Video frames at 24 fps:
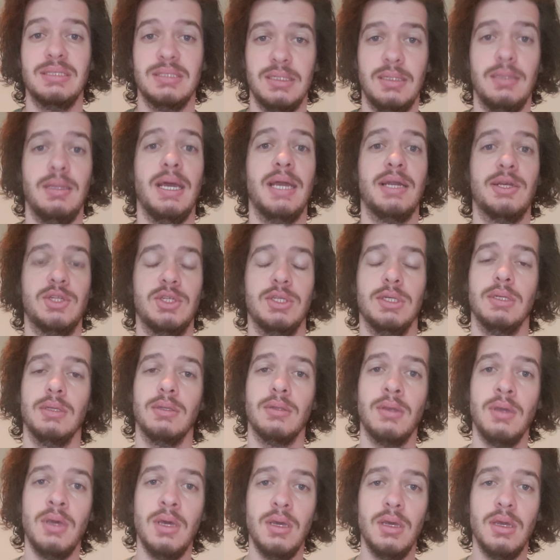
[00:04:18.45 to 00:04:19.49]

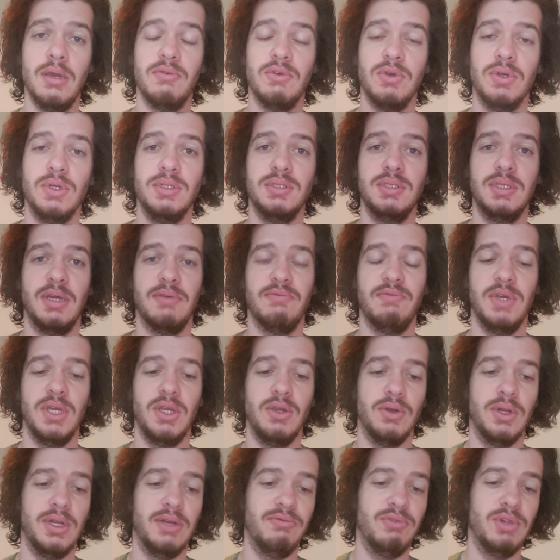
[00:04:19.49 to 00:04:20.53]
selection if you're using it
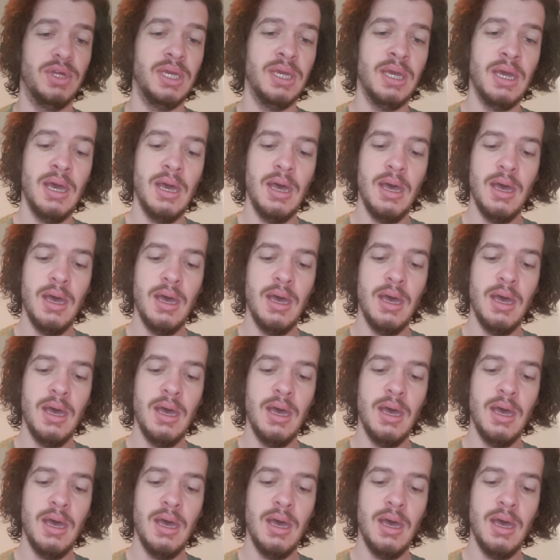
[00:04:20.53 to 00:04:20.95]
figuratively.